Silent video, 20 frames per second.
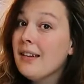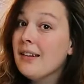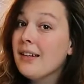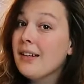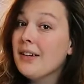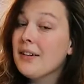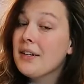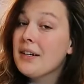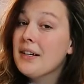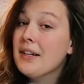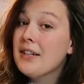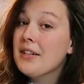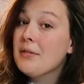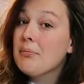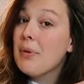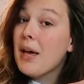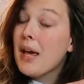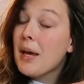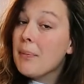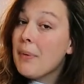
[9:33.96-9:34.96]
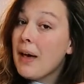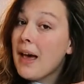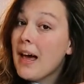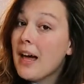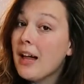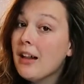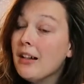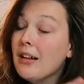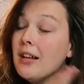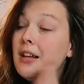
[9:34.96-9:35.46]
there is
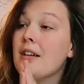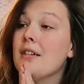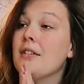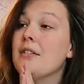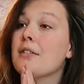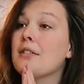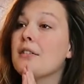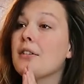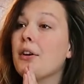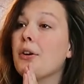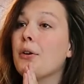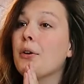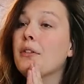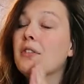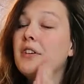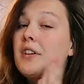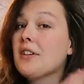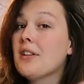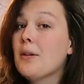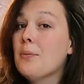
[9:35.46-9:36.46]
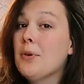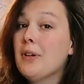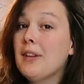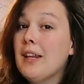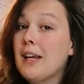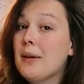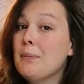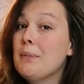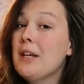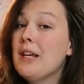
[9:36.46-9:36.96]
PayPal, so if you're someone
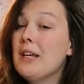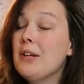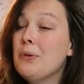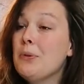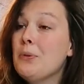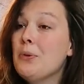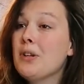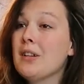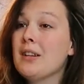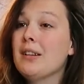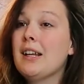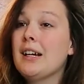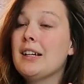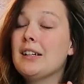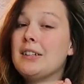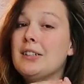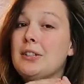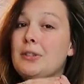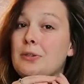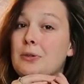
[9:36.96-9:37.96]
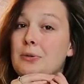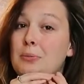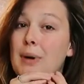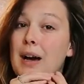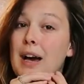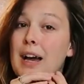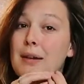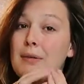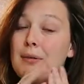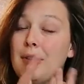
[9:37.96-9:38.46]
like me who doesn't like to
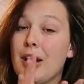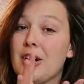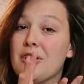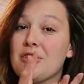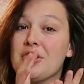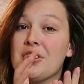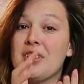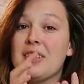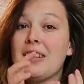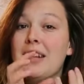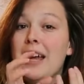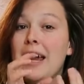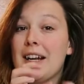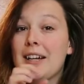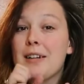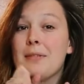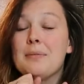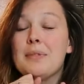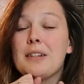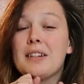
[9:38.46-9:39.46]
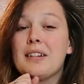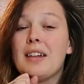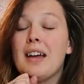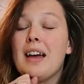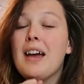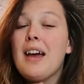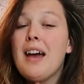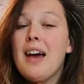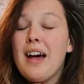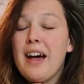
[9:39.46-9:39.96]
buy large items
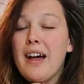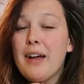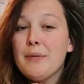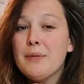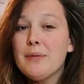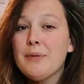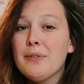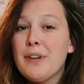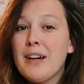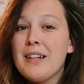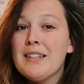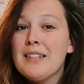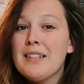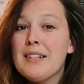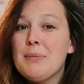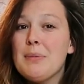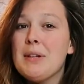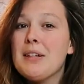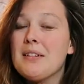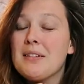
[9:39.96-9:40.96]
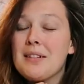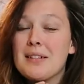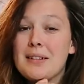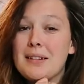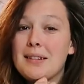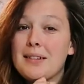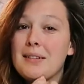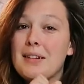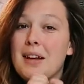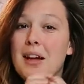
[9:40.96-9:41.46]
up front because
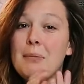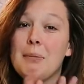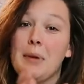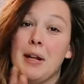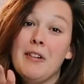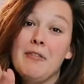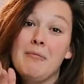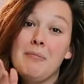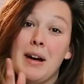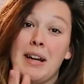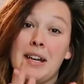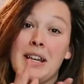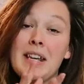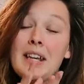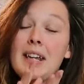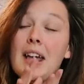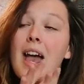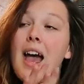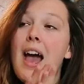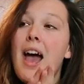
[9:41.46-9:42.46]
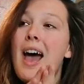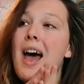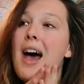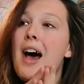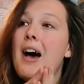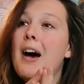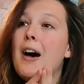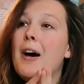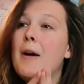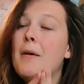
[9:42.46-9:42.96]
that's a bit of money,
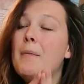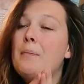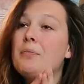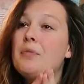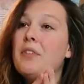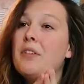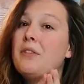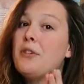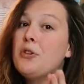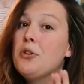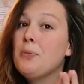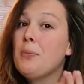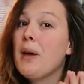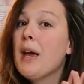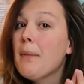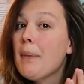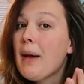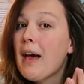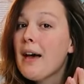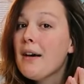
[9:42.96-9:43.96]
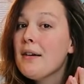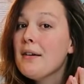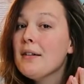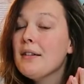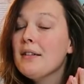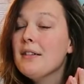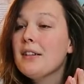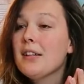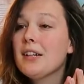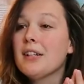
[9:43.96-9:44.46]
if you do
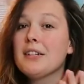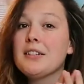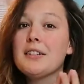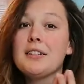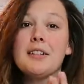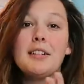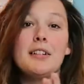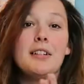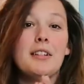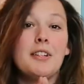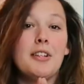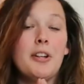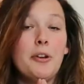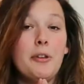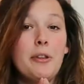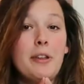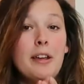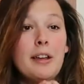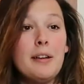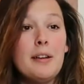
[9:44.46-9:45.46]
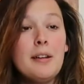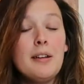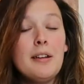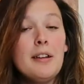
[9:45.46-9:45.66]
PayPal, there's, you know, the